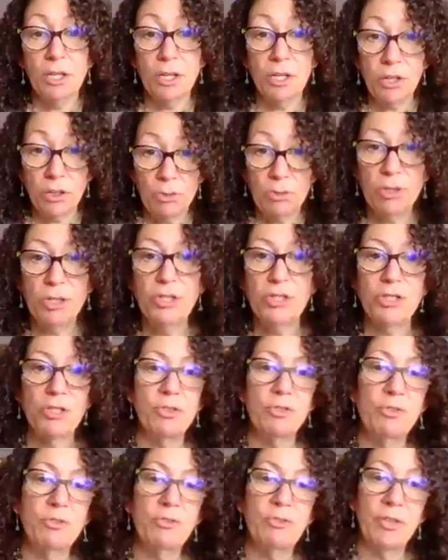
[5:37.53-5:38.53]
You can
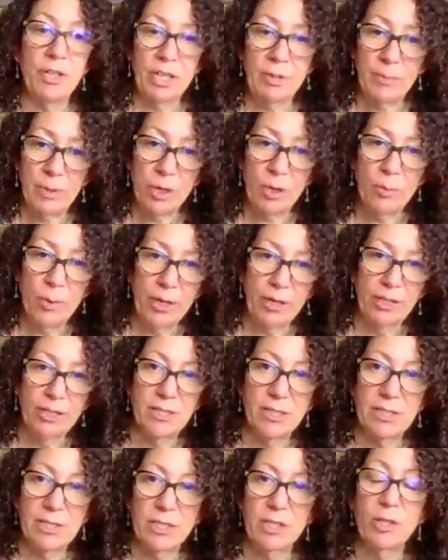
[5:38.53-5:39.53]
do phonemic
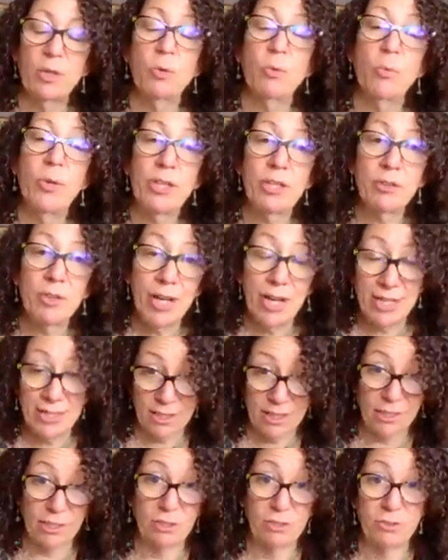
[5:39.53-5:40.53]
awareness with your
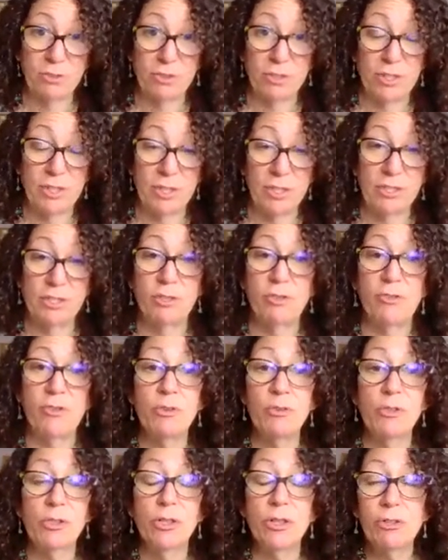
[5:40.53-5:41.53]
eyes closed. So if
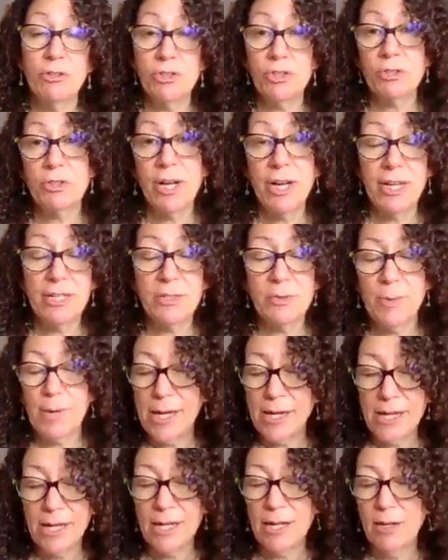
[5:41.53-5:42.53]
you close your eyes
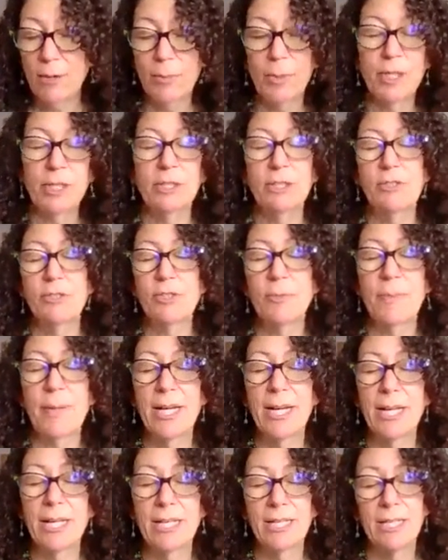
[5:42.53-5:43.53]
right now, I'm going to close
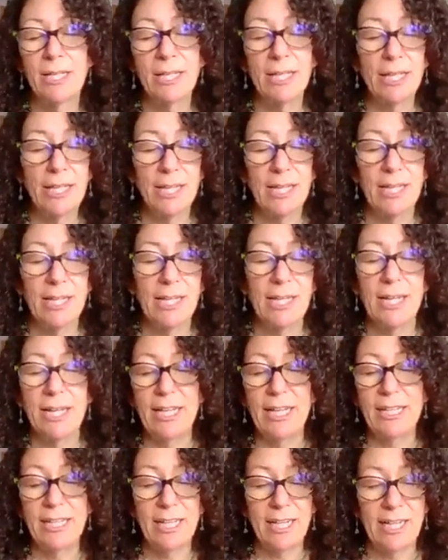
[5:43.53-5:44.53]
mine,
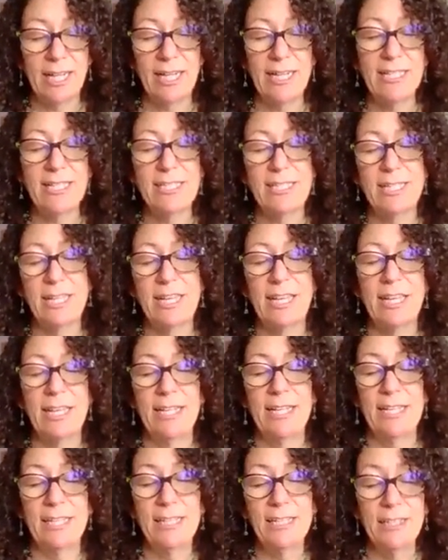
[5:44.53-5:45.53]
and I
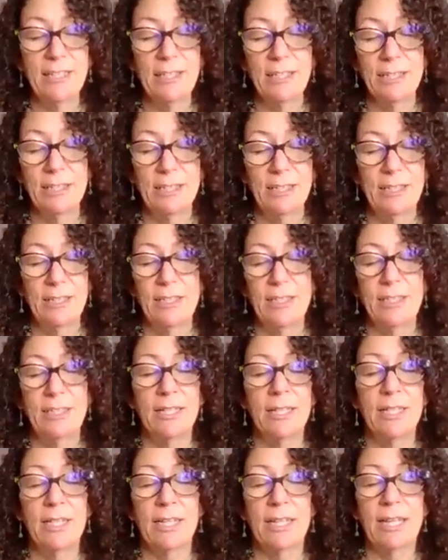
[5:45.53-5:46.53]
say
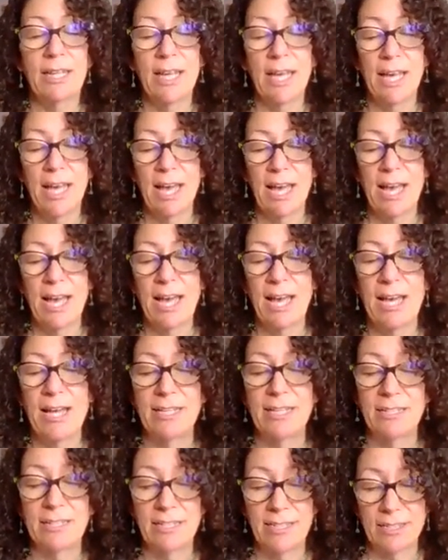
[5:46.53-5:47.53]

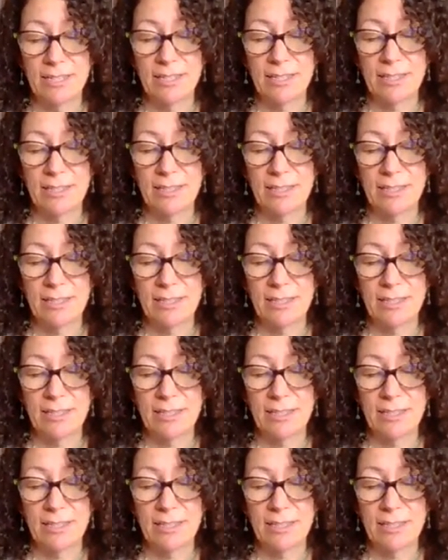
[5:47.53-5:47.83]
cat.